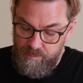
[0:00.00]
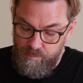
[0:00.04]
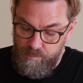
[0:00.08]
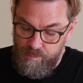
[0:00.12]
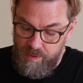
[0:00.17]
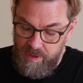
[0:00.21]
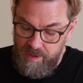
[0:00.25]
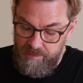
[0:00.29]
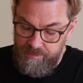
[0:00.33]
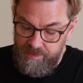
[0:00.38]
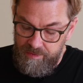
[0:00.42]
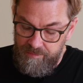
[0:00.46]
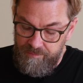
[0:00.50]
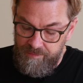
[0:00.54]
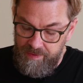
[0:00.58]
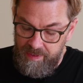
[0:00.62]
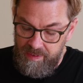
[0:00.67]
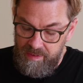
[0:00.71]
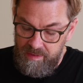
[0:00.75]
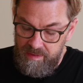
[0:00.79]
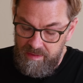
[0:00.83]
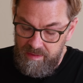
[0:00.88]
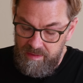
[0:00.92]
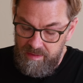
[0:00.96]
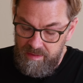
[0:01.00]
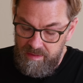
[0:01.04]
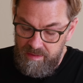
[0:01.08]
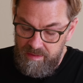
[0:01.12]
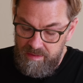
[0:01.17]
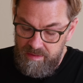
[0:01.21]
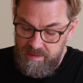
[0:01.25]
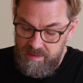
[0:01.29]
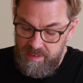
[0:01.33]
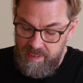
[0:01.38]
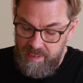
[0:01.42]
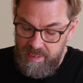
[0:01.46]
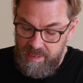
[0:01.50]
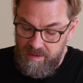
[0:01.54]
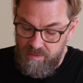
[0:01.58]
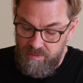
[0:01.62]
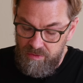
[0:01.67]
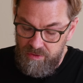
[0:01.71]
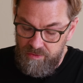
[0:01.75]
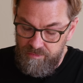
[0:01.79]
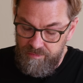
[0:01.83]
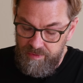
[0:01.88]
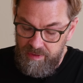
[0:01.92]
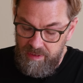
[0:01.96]
one of the things that I
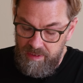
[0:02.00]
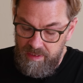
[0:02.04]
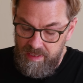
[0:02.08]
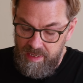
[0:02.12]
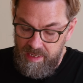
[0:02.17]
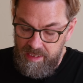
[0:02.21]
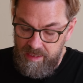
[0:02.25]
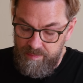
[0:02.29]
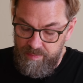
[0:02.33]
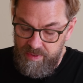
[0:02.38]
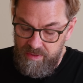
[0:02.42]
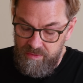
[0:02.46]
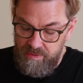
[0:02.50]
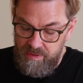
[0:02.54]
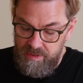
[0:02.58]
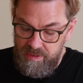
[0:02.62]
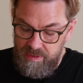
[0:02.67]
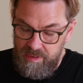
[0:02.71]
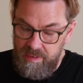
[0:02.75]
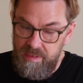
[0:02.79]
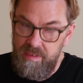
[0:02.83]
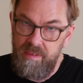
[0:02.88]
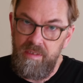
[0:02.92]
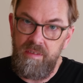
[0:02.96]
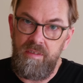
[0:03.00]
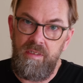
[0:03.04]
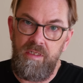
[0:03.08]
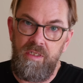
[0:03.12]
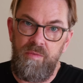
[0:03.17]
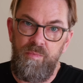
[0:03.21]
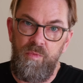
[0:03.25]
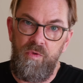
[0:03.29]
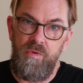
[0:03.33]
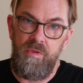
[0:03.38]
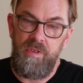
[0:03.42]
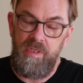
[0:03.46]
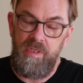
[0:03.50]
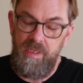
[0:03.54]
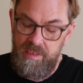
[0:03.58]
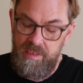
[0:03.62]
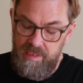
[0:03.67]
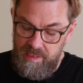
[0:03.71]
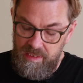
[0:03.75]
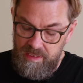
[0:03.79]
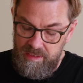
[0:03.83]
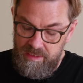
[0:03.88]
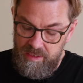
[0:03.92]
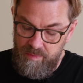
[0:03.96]
also really like about this is just a small
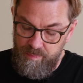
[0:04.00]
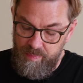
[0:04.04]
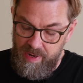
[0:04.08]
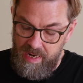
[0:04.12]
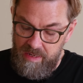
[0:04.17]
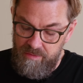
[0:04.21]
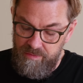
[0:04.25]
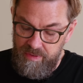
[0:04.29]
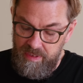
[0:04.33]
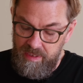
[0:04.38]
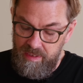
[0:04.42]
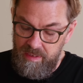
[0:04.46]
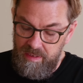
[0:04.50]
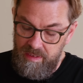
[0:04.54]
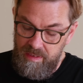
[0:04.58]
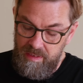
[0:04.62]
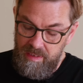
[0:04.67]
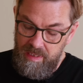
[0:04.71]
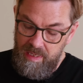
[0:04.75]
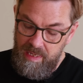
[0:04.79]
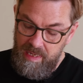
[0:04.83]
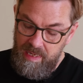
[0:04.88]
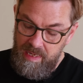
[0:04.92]
detail is the battery here.